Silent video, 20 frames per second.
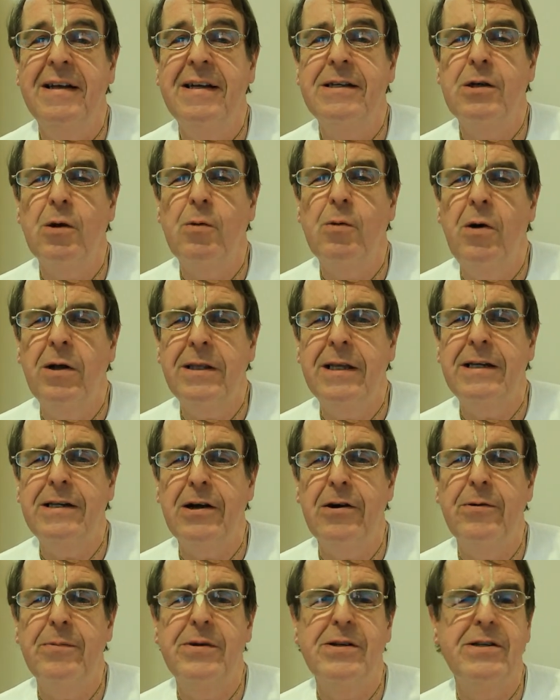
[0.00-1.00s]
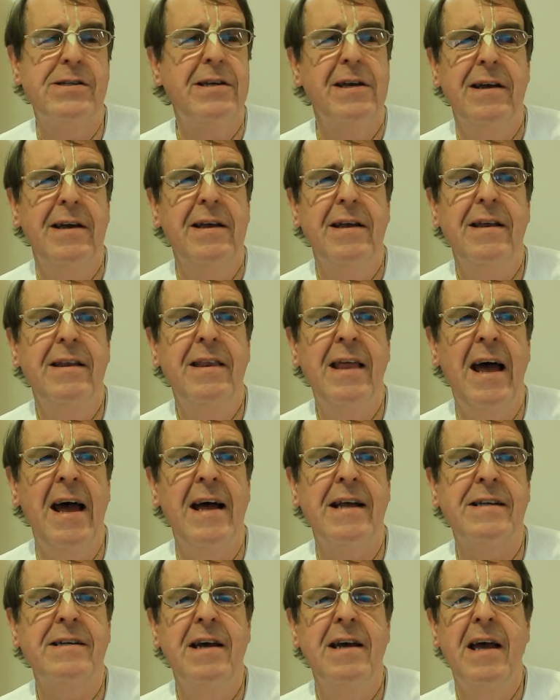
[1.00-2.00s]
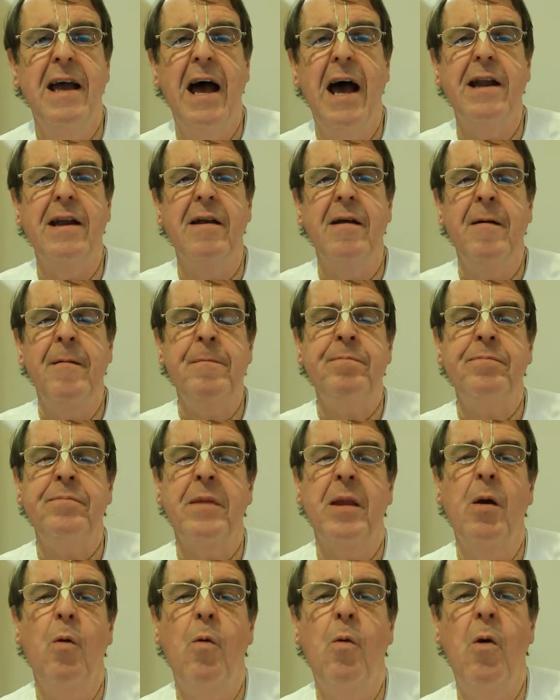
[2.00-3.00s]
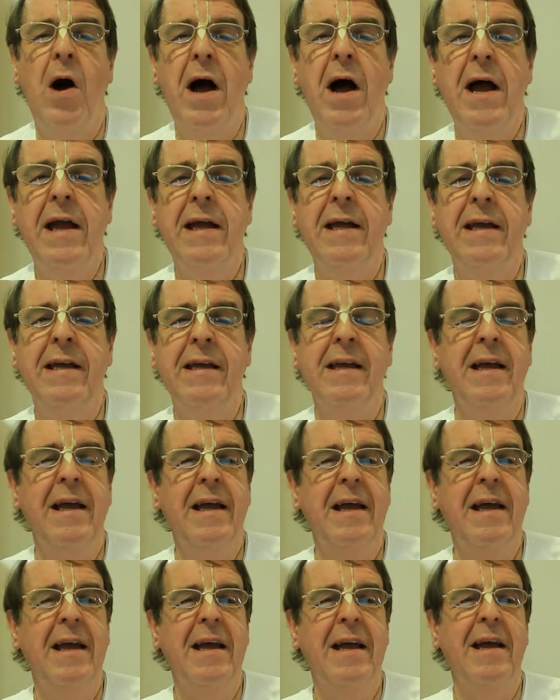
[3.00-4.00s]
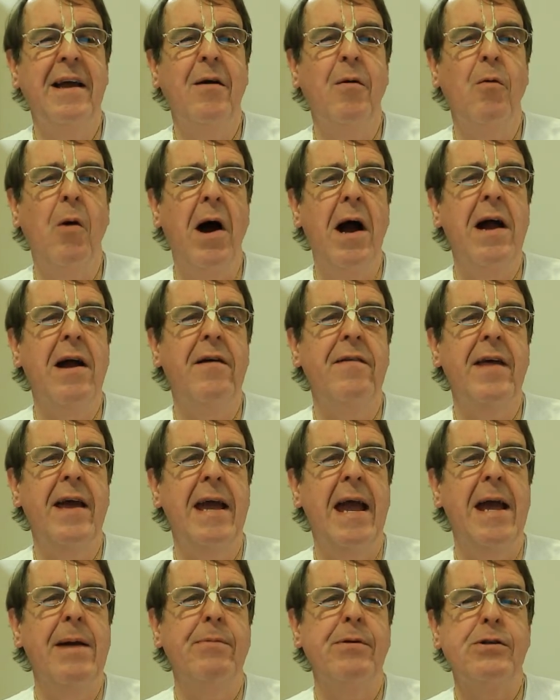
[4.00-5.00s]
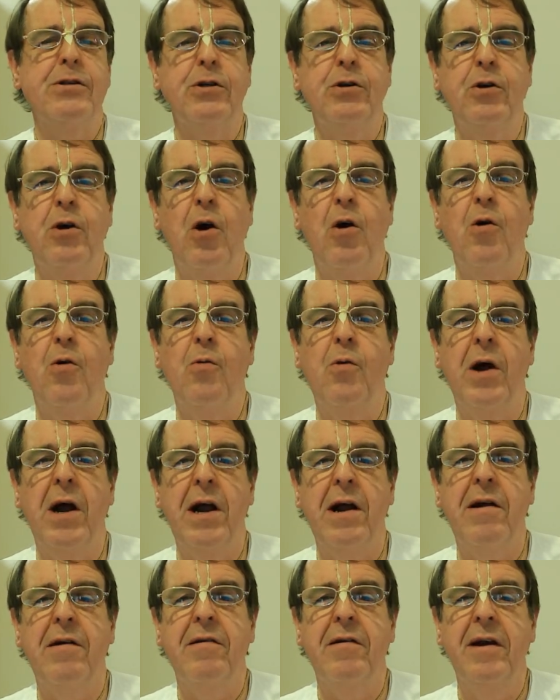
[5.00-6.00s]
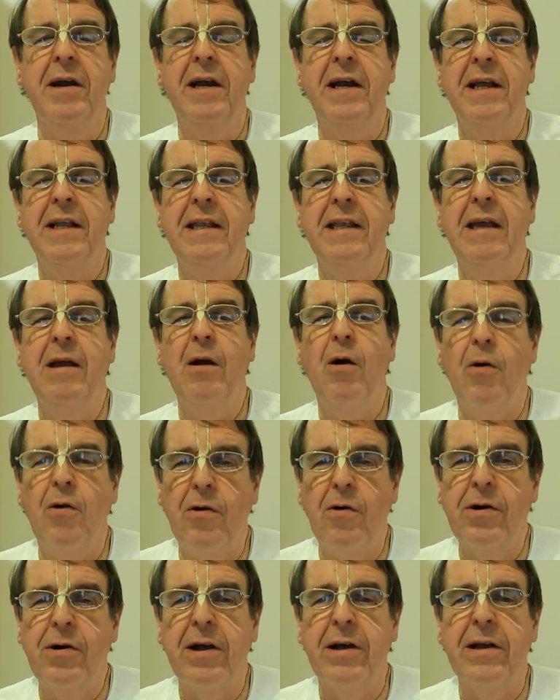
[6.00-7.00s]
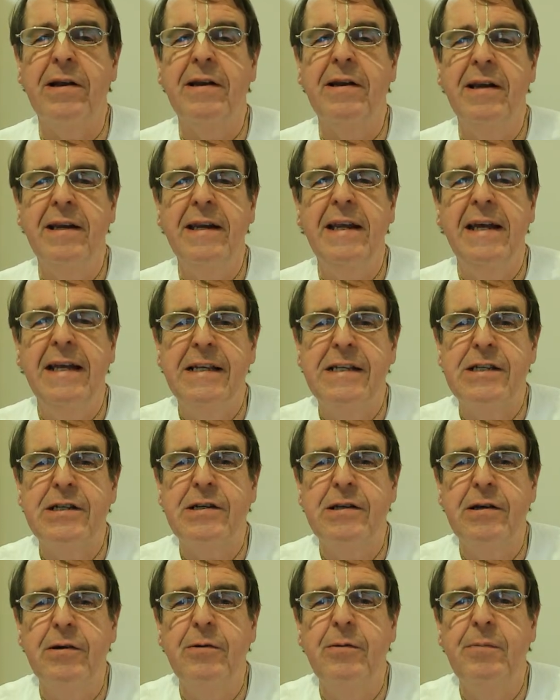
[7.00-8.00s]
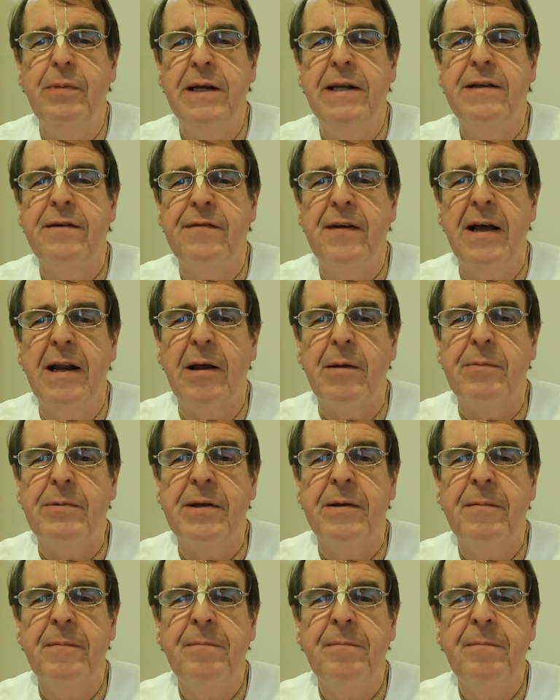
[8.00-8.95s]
So what determines that? And why are they able to go where the organ needs to be developed?